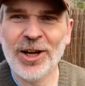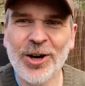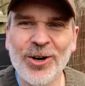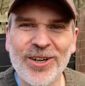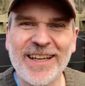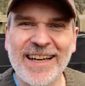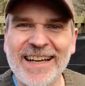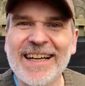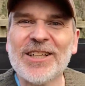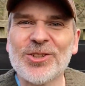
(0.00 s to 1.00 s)
Okay,
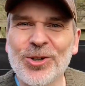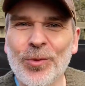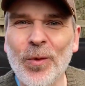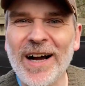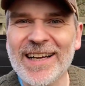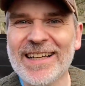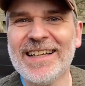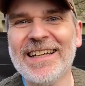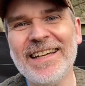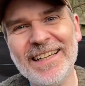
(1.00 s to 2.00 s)
so while
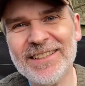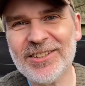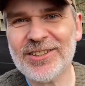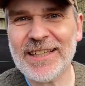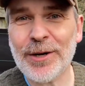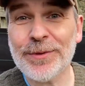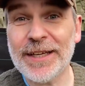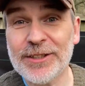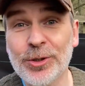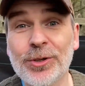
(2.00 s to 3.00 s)
Hazel's down there
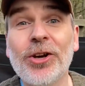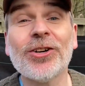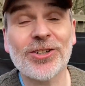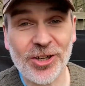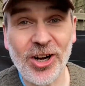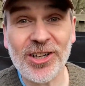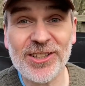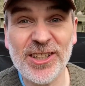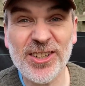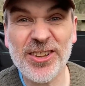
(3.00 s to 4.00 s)
doing her
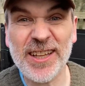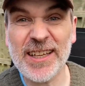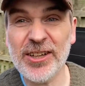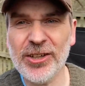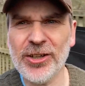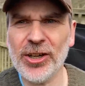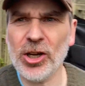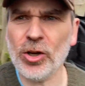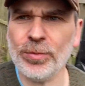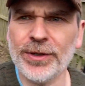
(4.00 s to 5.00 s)
gardening thing, her
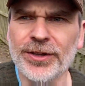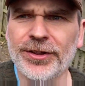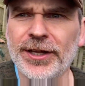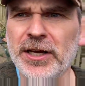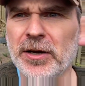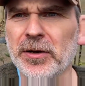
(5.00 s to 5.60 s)
allotment thing,